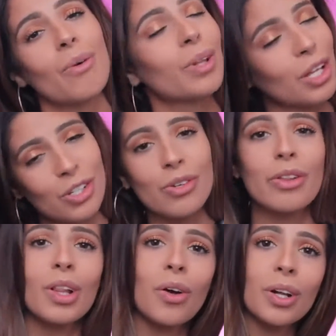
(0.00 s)
will let you
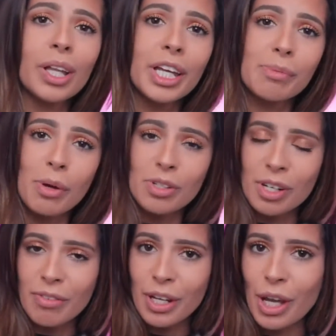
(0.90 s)
know that Larlees has
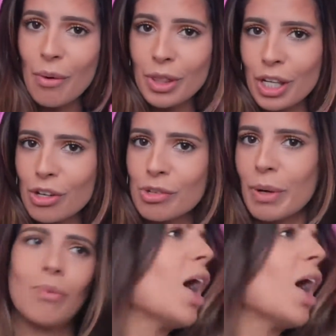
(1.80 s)
posted a video and that you should be